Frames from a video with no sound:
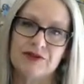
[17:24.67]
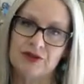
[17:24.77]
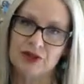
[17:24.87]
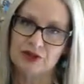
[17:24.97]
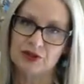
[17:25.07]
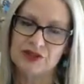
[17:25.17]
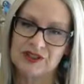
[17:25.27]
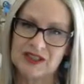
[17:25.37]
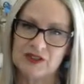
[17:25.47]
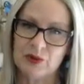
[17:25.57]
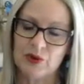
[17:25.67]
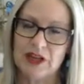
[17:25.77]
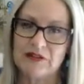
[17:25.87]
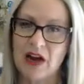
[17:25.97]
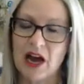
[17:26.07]
if you're not
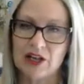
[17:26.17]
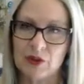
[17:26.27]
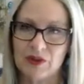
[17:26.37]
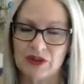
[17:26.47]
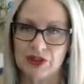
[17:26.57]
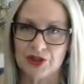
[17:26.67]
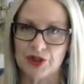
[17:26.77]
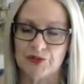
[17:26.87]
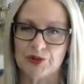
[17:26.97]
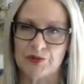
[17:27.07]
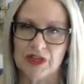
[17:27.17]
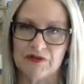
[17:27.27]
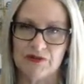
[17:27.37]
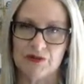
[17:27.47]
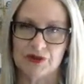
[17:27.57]
successful in arguing that a term should
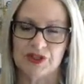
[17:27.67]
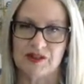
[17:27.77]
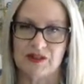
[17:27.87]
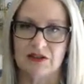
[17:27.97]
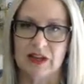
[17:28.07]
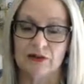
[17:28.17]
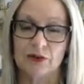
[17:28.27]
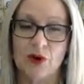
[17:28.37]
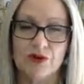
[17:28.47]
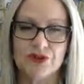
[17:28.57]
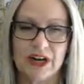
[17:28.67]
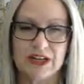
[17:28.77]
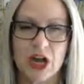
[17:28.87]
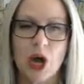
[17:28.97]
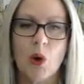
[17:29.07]
be enforced as a collateral
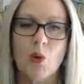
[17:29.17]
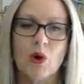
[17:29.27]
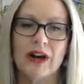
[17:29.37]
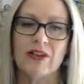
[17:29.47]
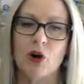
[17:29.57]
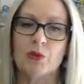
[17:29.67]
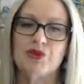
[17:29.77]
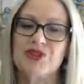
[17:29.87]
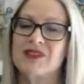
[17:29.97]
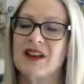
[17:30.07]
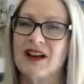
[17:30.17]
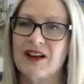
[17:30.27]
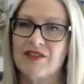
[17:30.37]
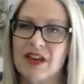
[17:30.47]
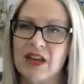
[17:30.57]
contract, what other options
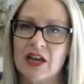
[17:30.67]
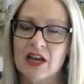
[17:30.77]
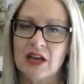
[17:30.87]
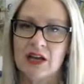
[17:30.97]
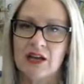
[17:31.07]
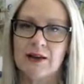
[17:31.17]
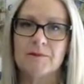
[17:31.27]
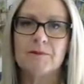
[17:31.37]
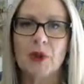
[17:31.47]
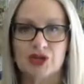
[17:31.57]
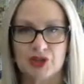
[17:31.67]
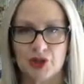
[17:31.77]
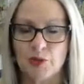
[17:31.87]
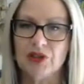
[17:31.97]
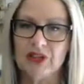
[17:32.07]
are there?
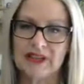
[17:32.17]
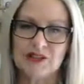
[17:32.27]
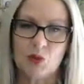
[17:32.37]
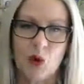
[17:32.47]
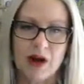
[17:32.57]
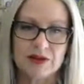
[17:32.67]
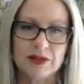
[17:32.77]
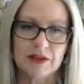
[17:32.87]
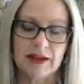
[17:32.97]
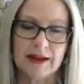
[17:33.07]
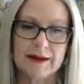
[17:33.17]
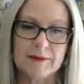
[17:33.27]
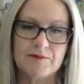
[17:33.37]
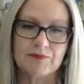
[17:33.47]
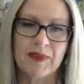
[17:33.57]
Estoppel is one,
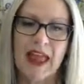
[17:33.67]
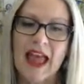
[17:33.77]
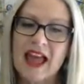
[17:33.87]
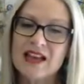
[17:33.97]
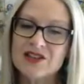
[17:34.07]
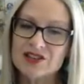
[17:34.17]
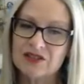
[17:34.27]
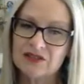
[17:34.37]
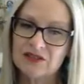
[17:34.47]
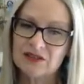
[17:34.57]
and